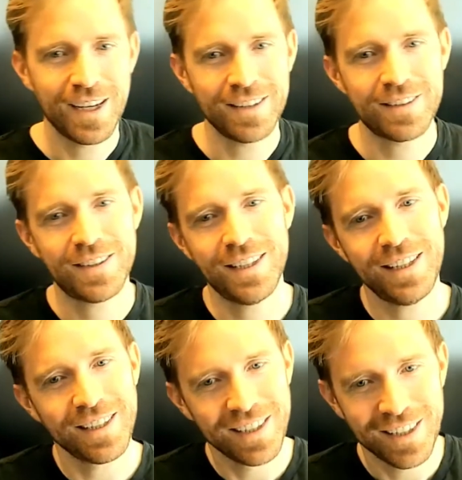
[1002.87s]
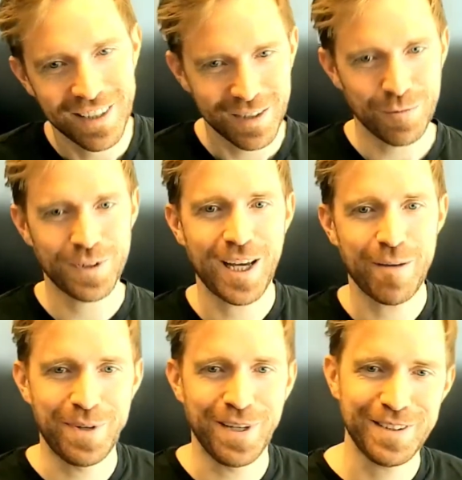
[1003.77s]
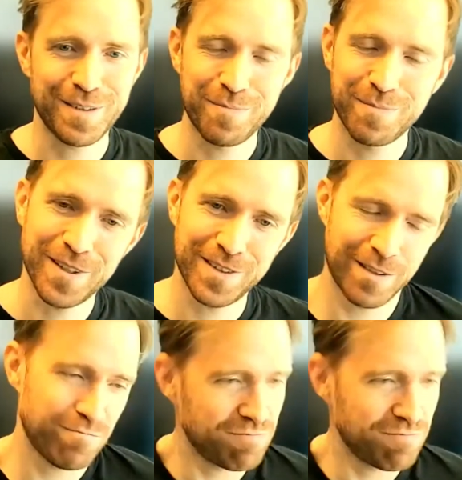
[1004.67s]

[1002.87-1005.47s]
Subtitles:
and see what happens, because